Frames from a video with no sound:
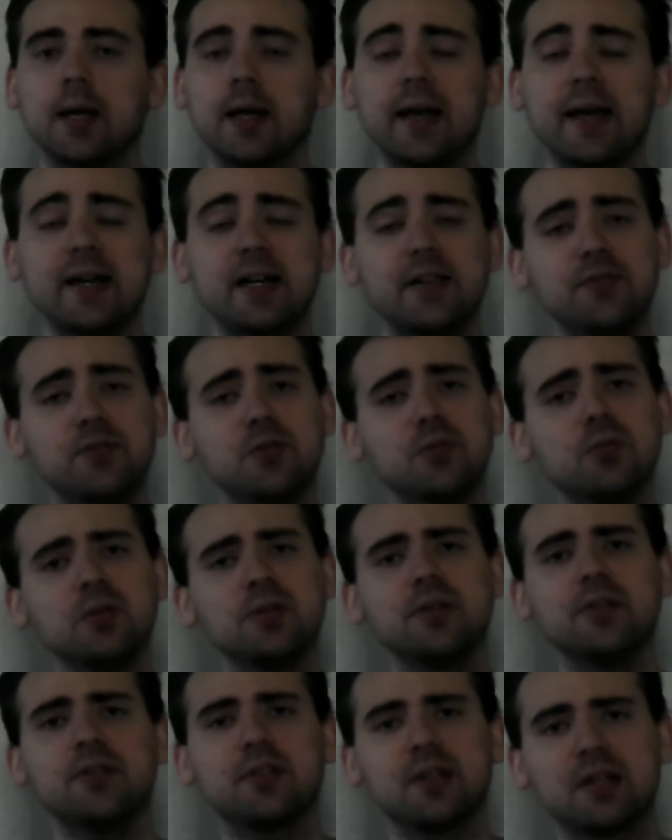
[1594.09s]
And if you
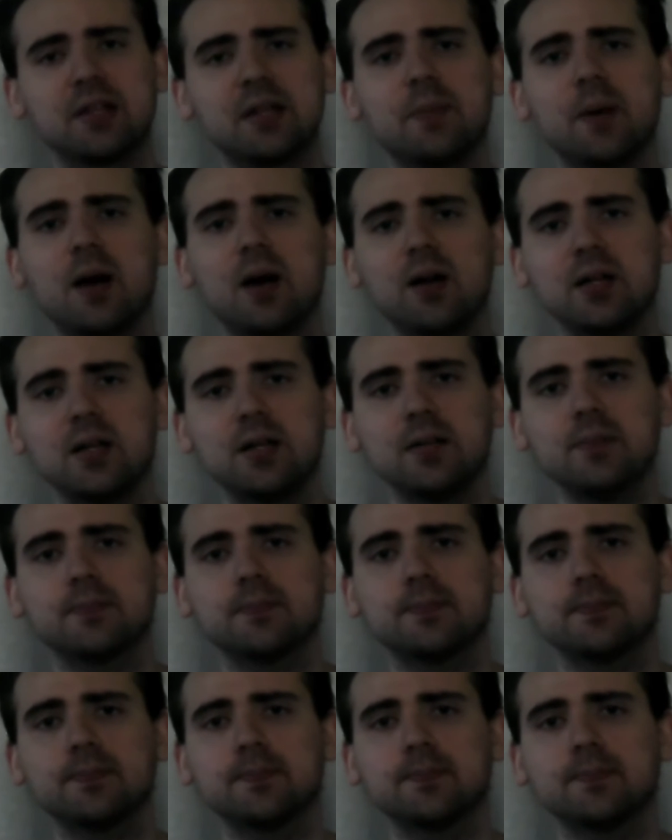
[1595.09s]
really think about it,
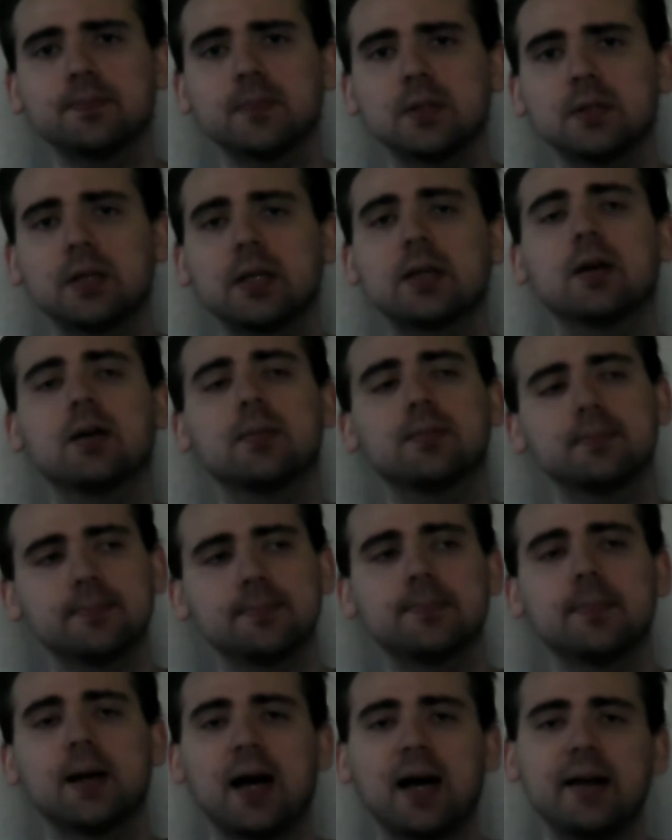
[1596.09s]
it's like,
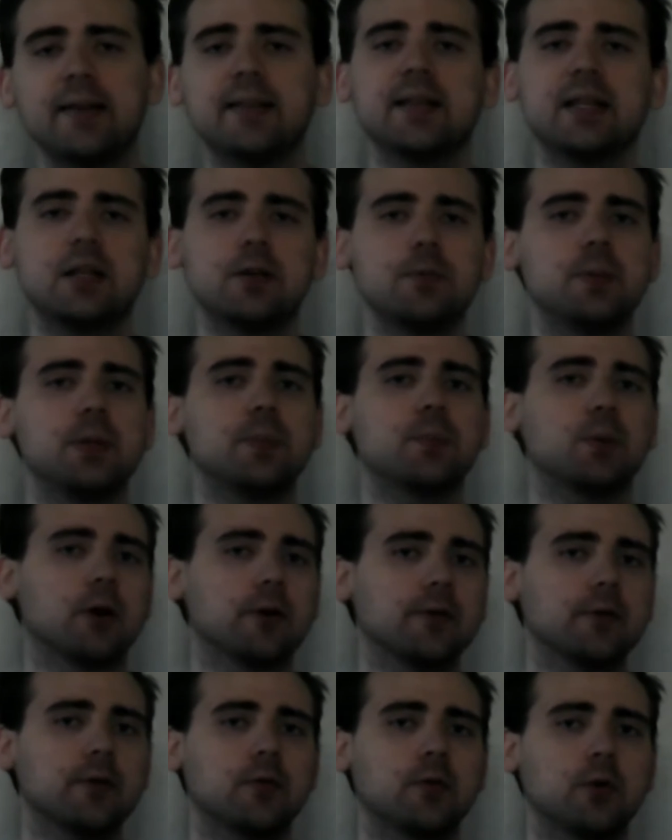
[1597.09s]
I think he would be
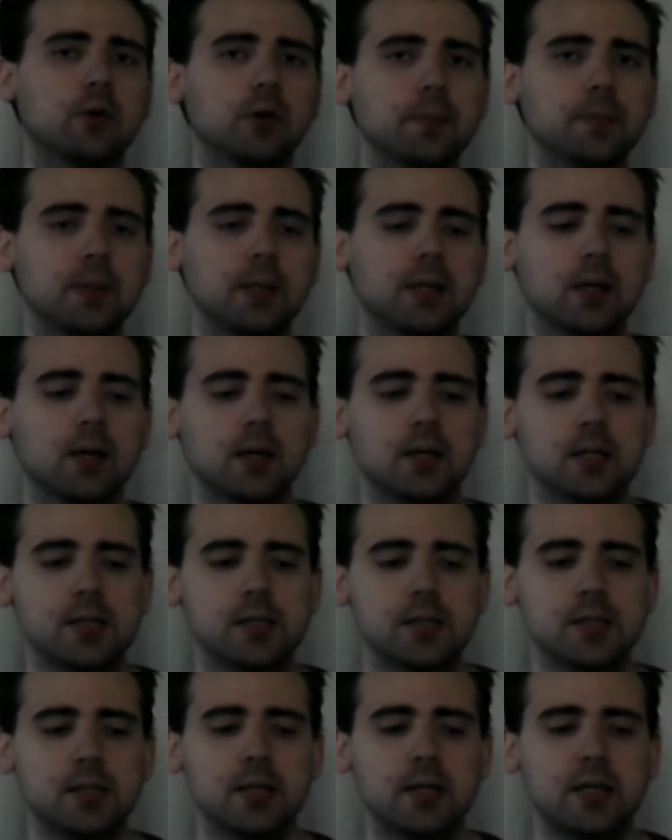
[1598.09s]
perfect for it
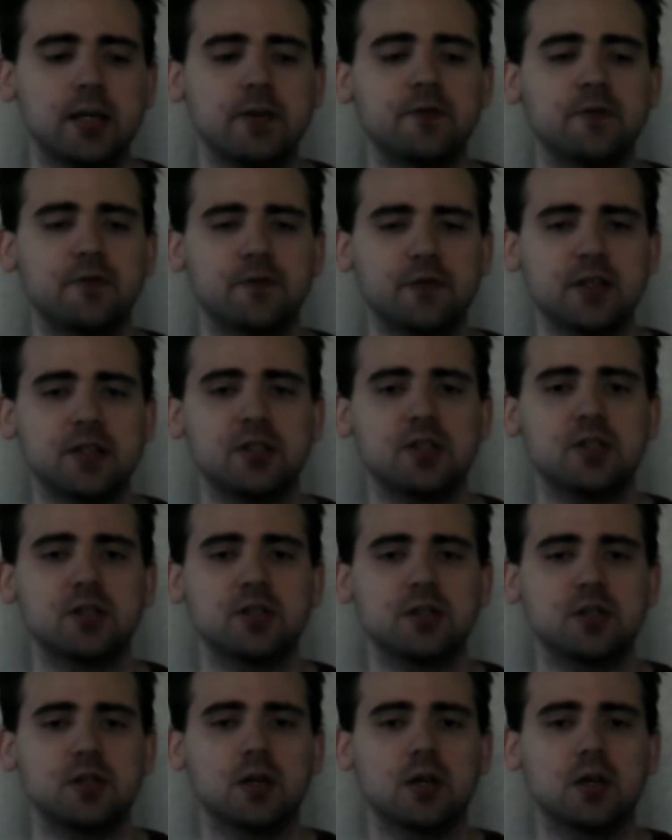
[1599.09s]
because he fits